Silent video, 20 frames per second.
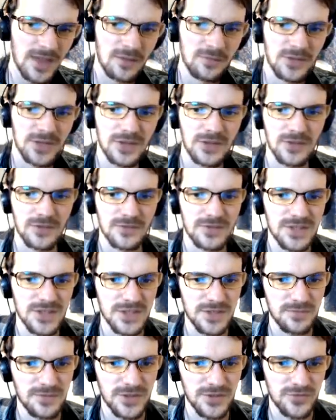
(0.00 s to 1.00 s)
we go.
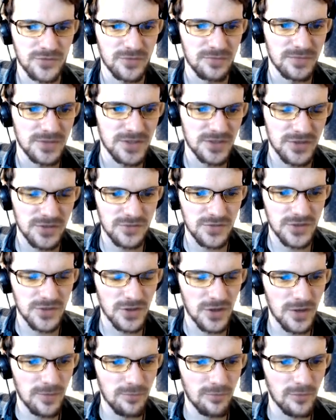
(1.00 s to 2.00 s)
Digi mushroom. Did you
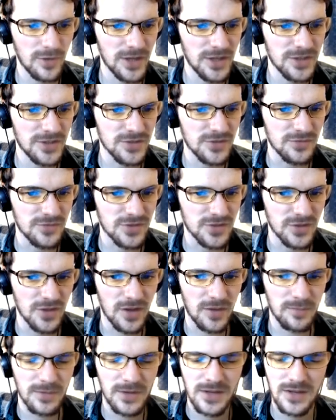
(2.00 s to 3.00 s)
stop? Why did you stop?
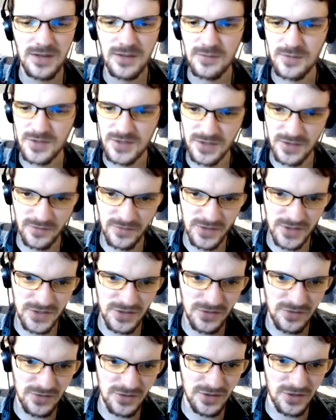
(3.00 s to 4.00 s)
Is there a reason
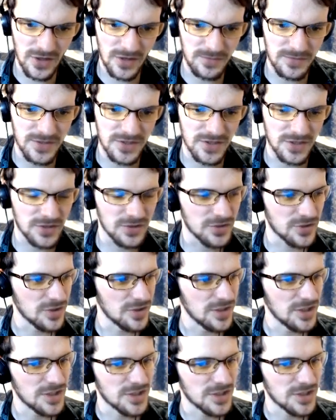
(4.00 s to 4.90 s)
you stopped? Is it because you need